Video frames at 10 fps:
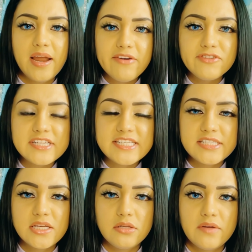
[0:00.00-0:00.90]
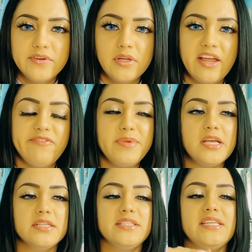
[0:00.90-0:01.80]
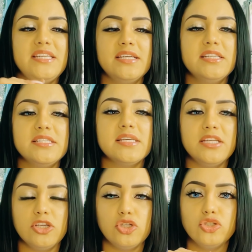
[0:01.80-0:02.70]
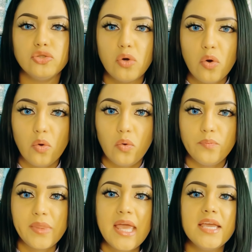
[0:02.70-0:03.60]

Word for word: every detail of your life because He is in control.